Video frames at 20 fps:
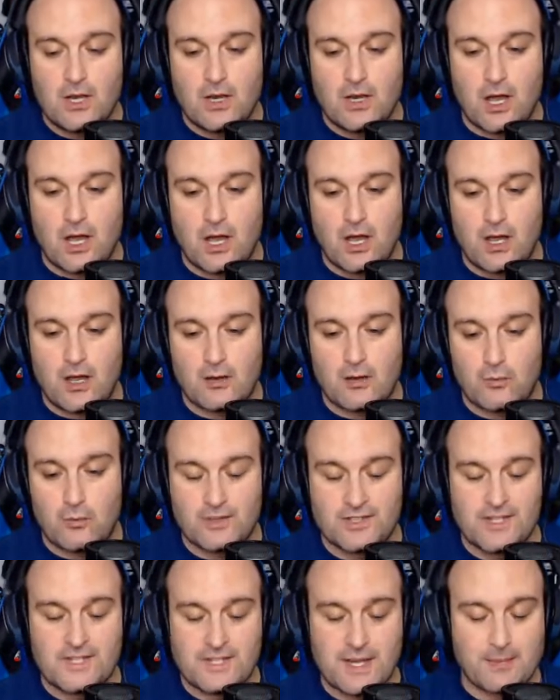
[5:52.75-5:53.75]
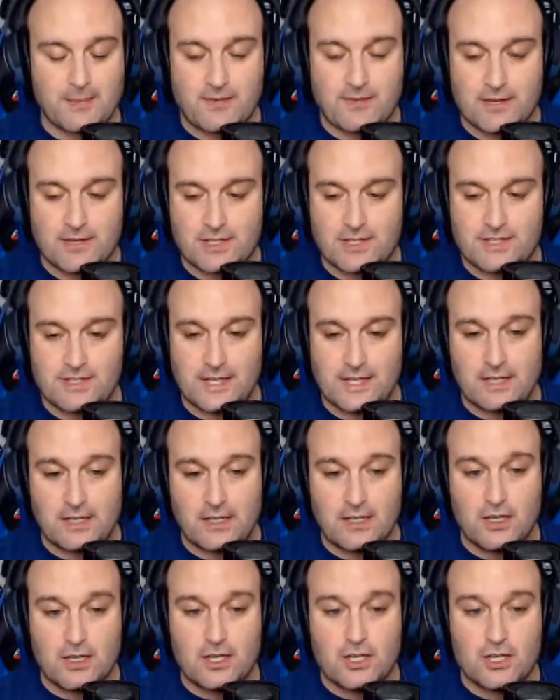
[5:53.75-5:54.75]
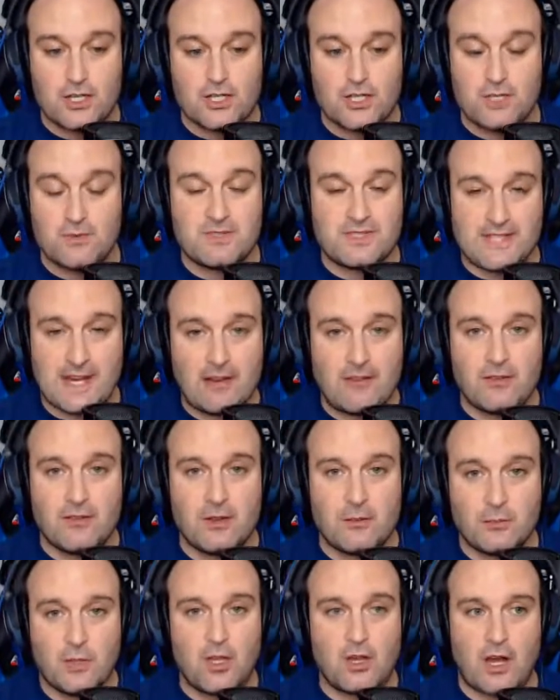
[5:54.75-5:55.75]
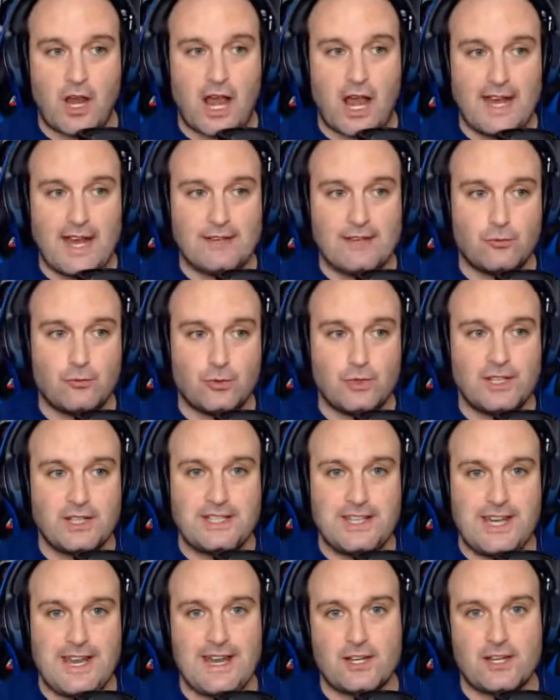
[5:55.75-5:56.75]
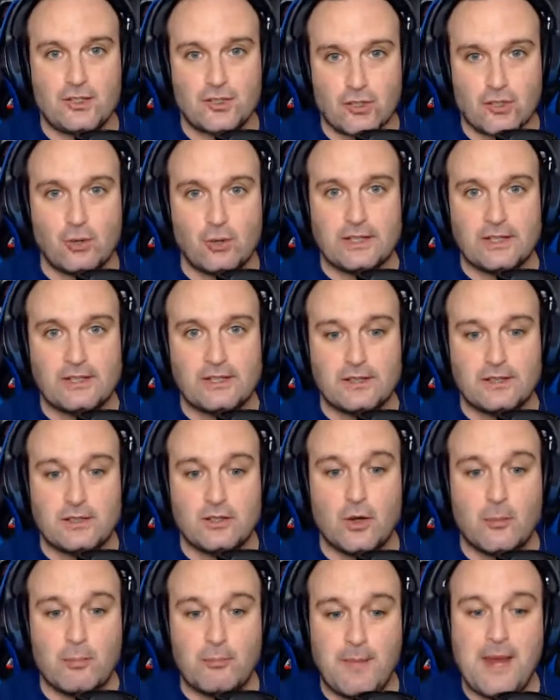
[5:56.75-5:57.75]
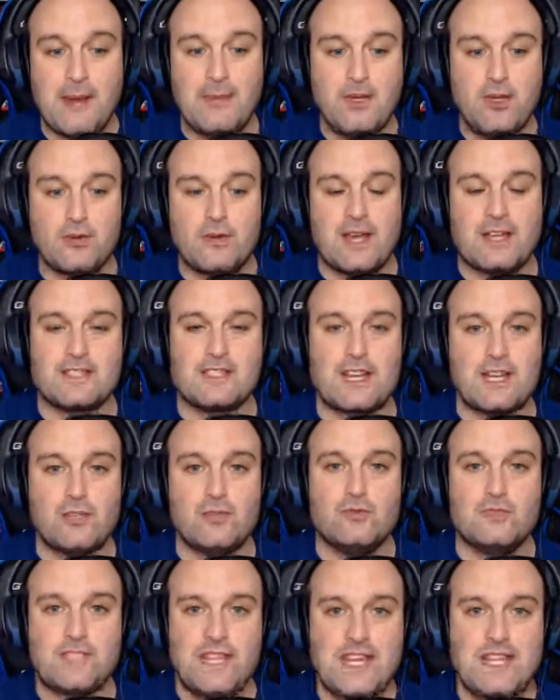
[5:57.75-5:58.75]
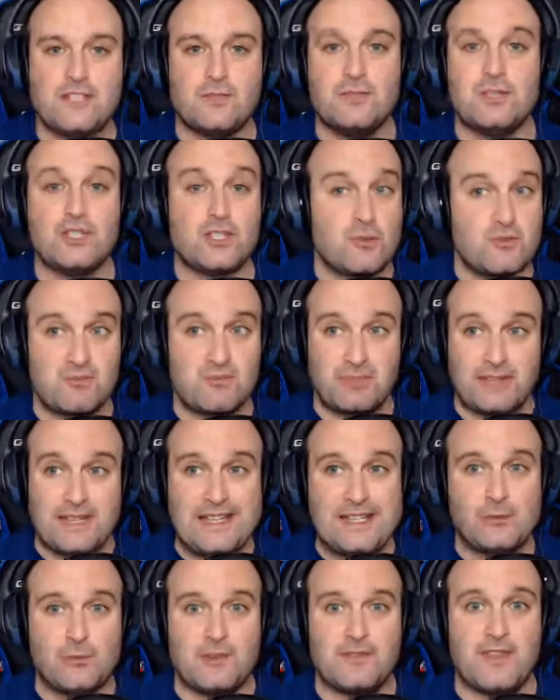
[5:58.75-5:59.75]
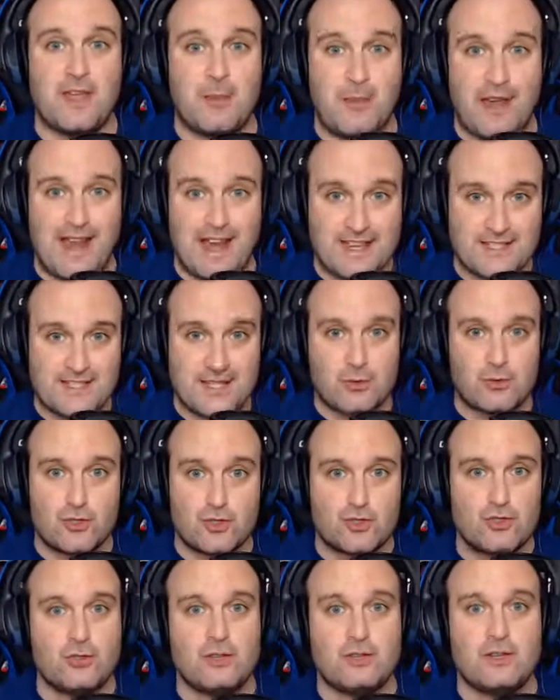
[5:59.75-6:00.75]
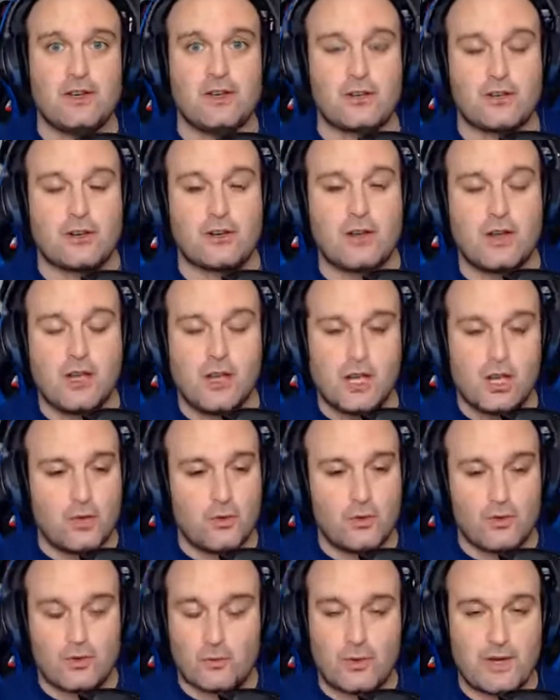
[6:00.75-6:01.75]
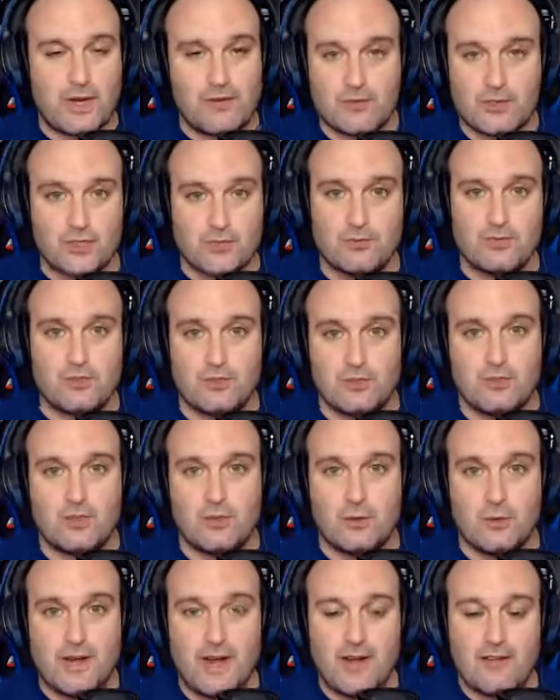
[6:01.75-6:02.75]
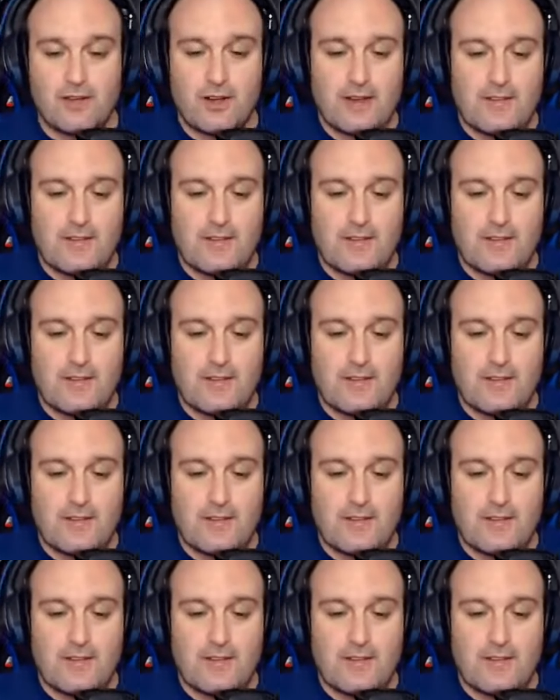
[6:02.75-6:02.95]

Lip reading: or deceptive, I should say. She was telling them, look, I really can't control it. You know, maybe you guys, can you teach me? She was pleading with them as they were shooting her with whatever she was, you know, whatever. And